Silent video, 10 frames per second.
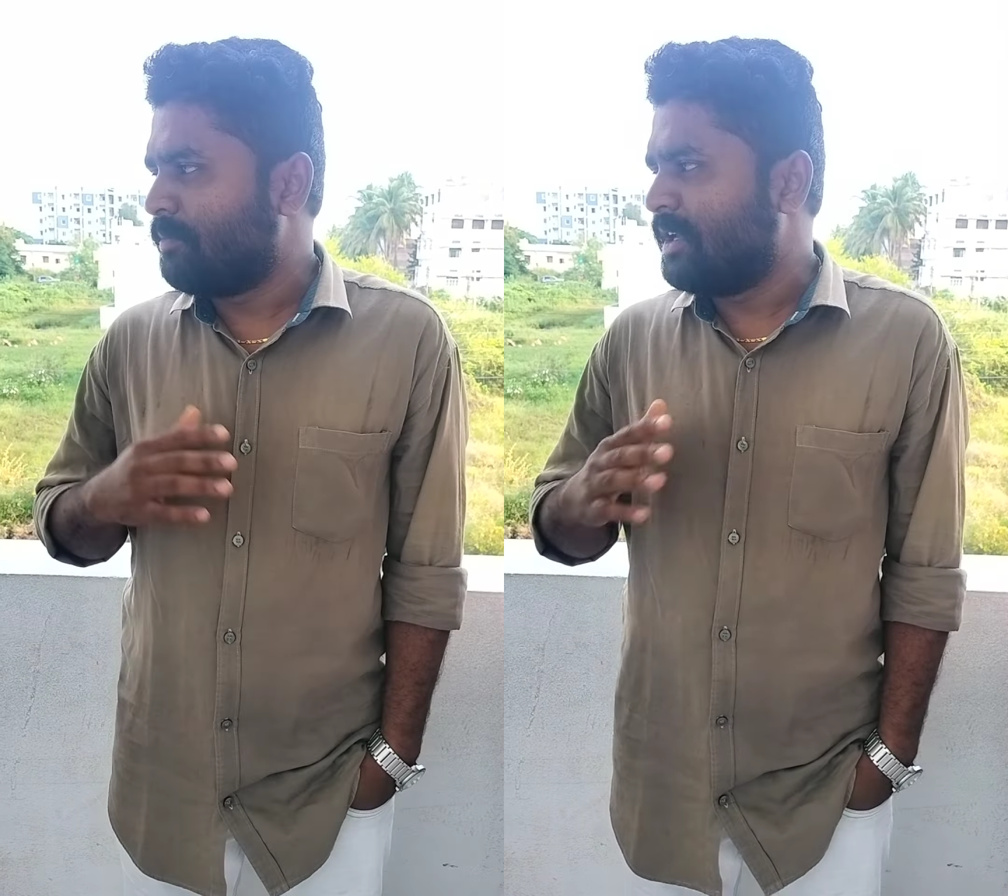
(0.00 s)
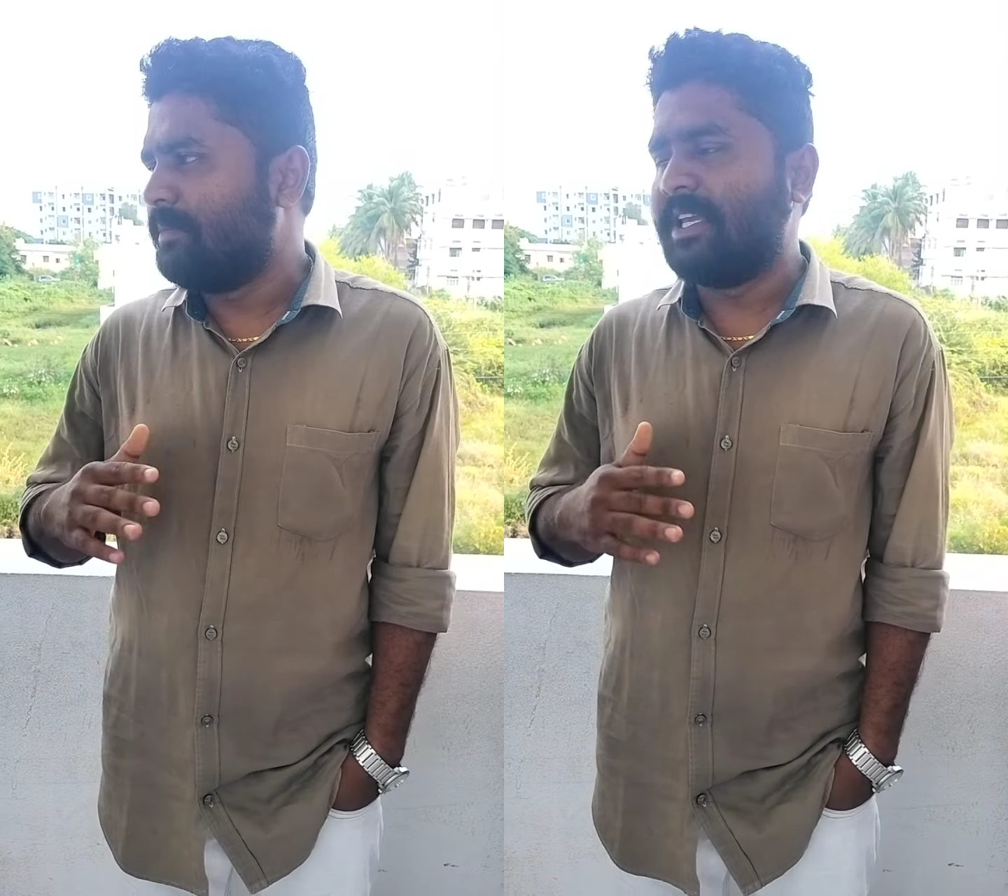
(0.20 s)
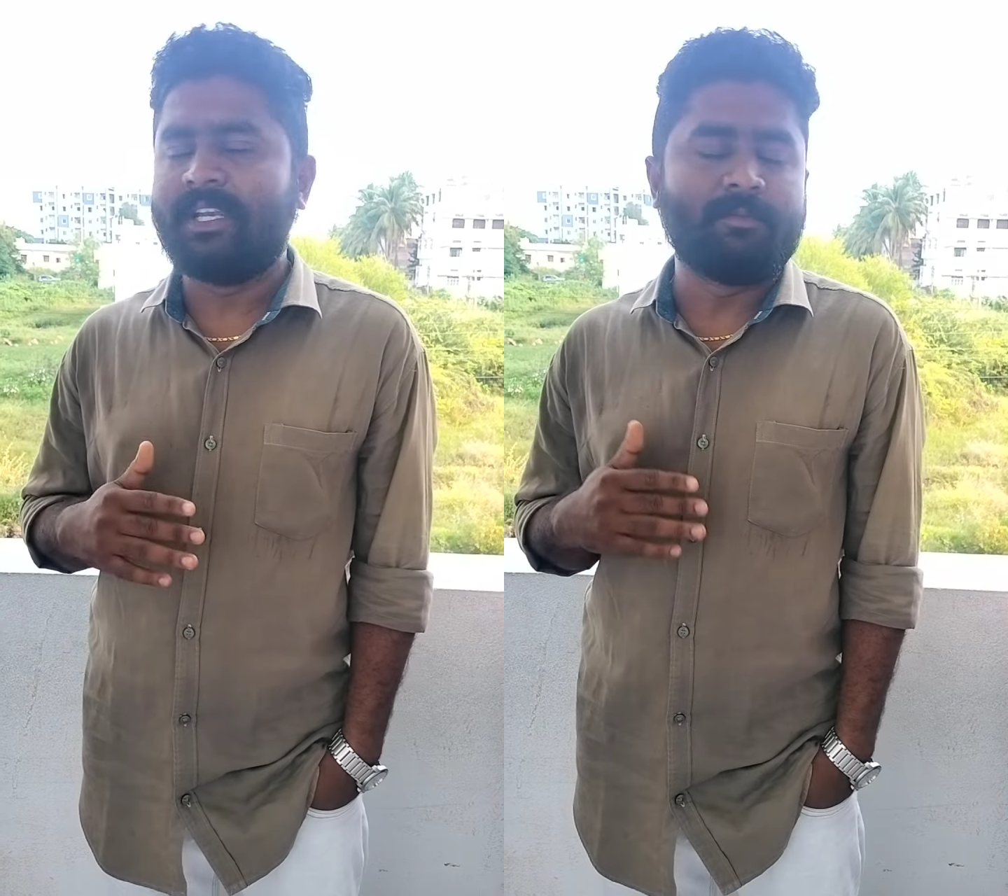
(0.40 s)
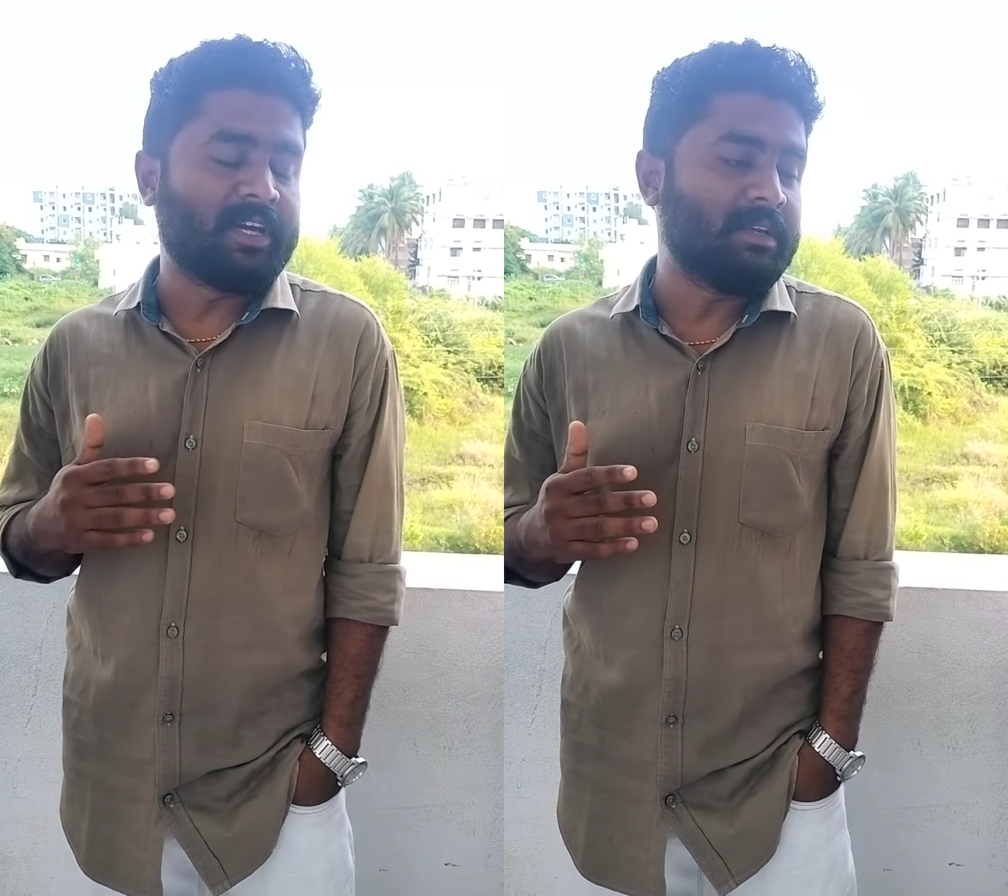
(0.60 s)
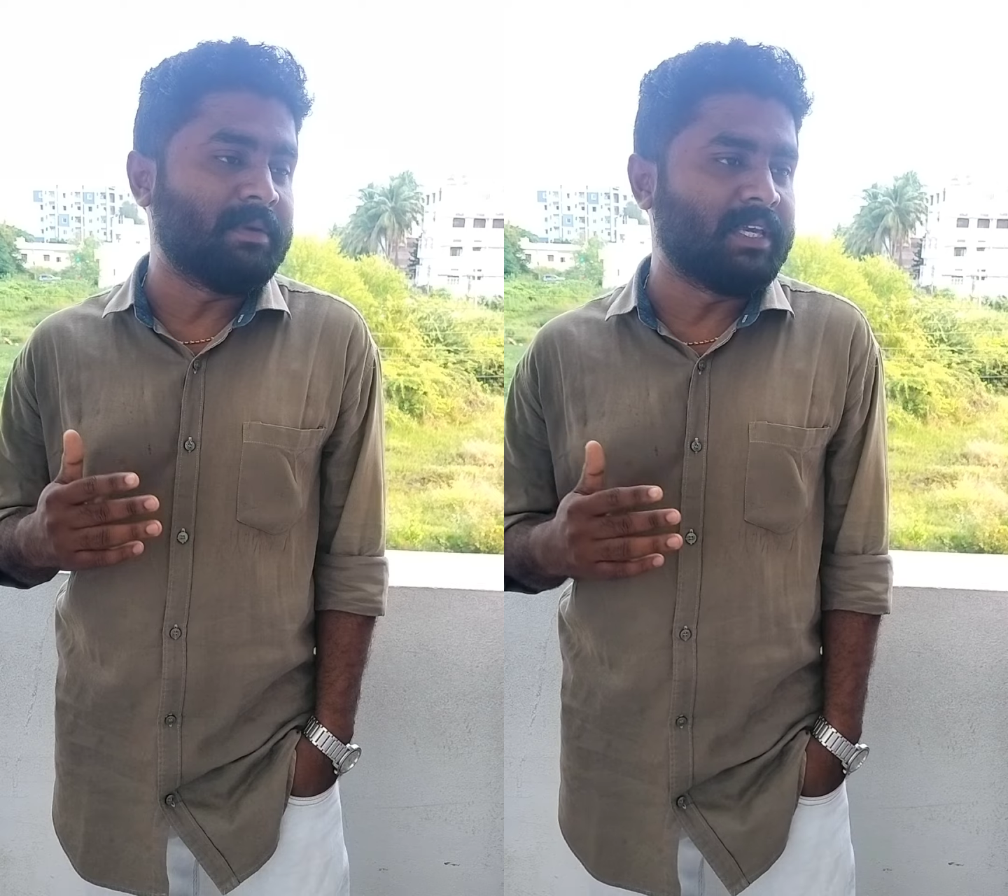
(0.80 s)
or maybe it
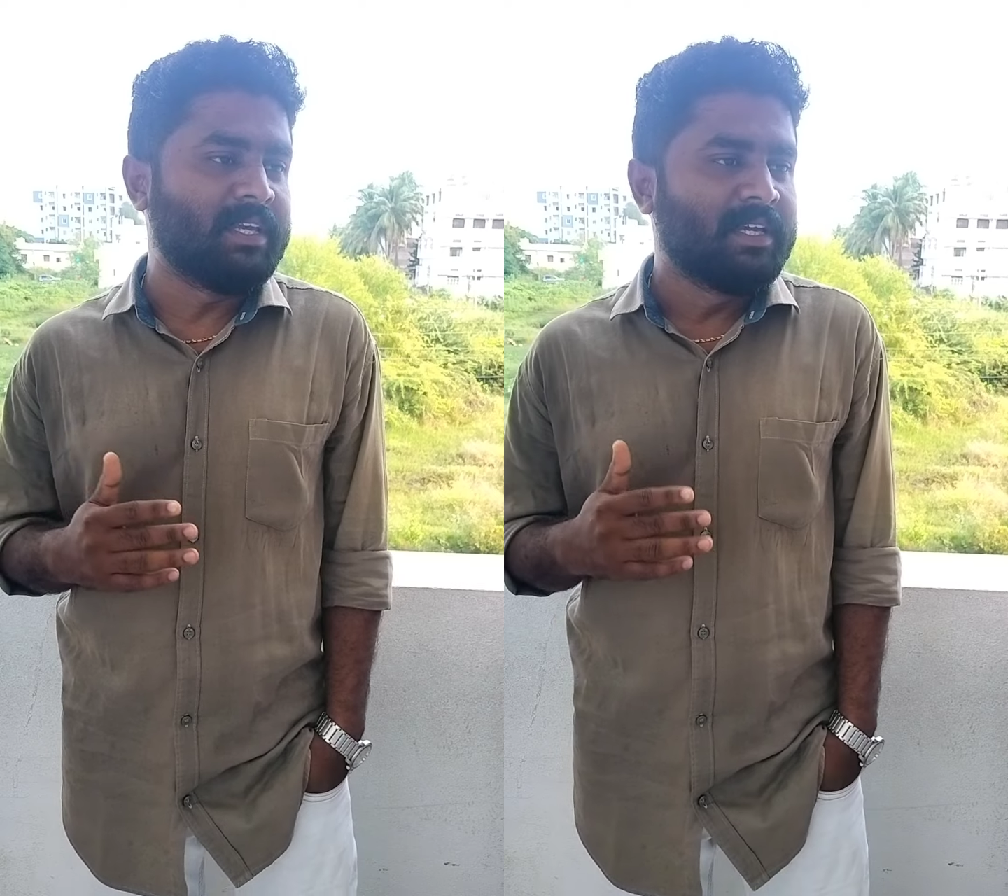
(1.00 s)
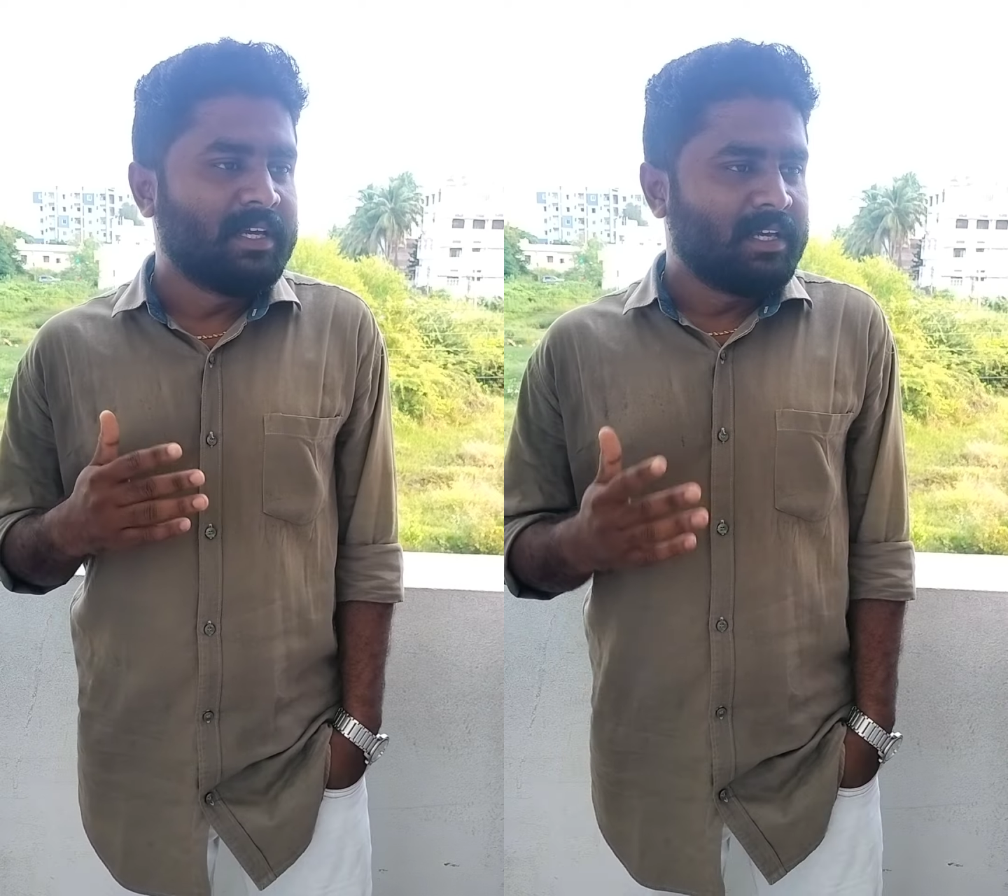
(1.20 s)
might be